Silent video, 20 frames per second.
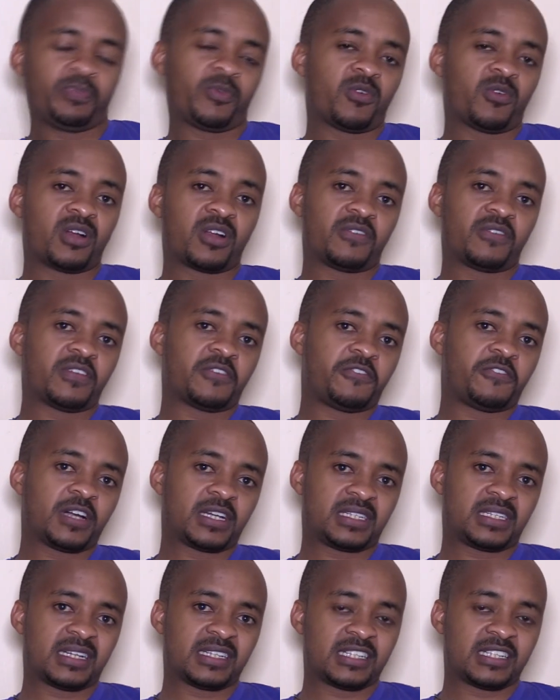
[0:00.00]
one of the
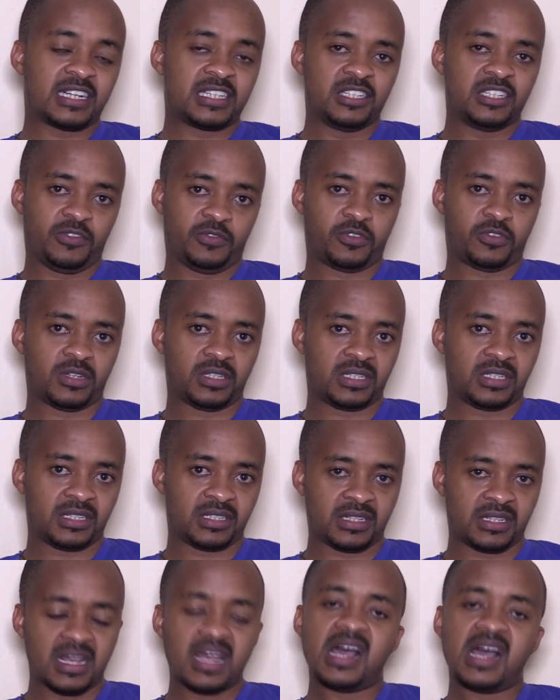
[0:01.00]
factors that
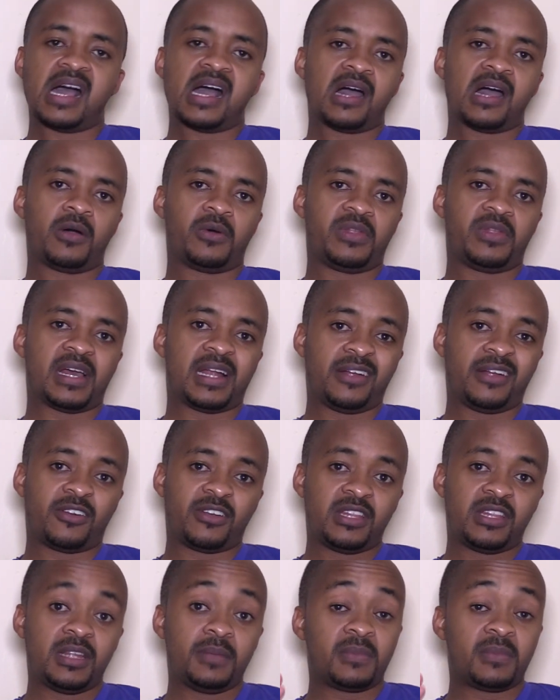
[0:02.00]
influences how the
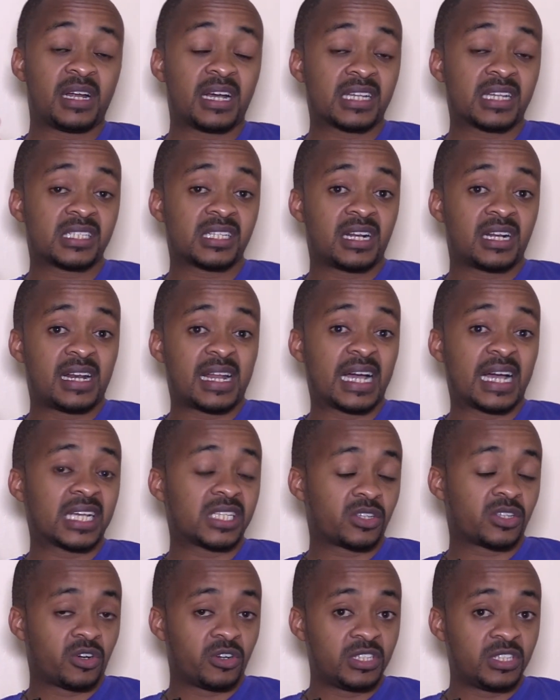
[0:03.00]
algorithm
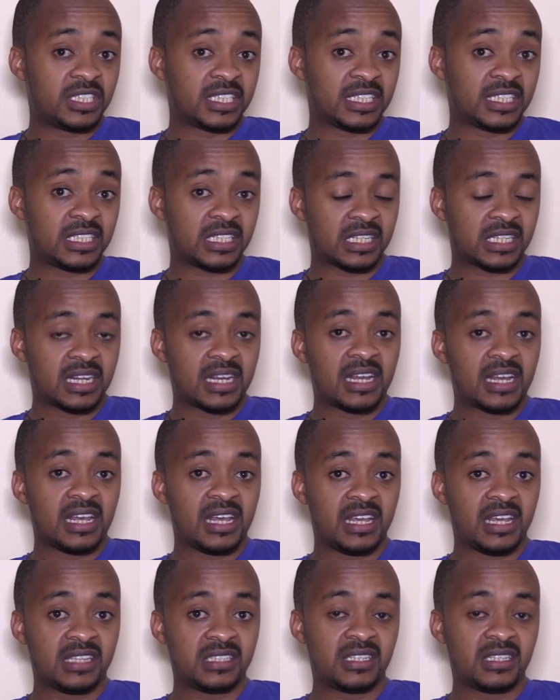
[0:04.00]
ranks content
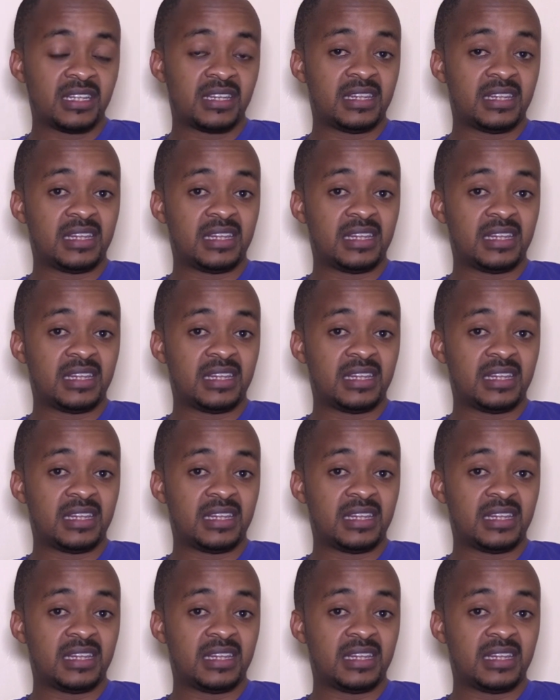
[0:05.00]
is